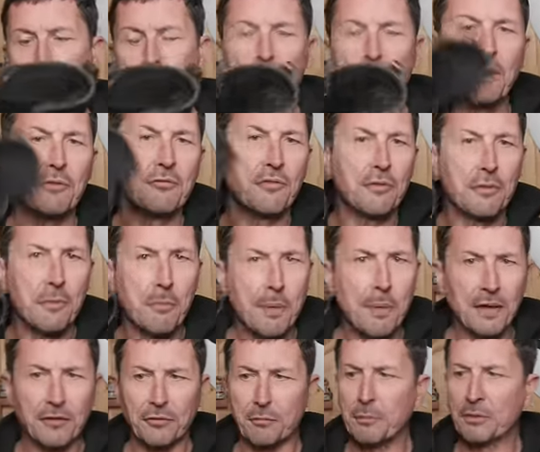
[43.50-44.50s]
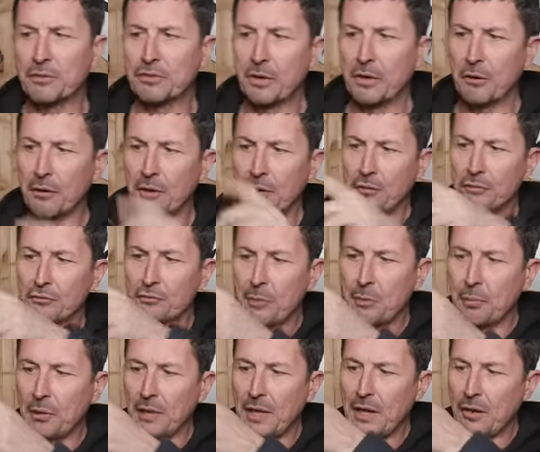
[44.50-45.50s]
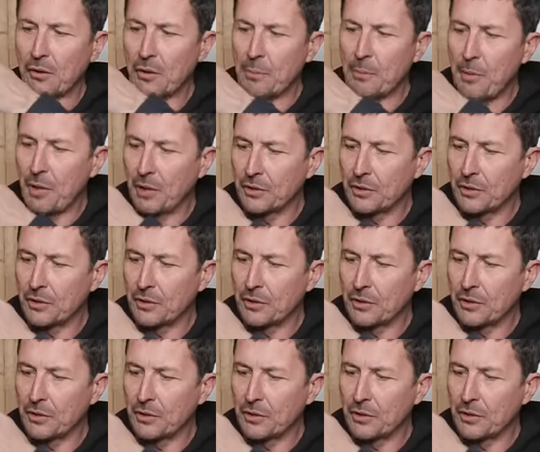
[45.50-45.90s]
Made from the best material, triple layer up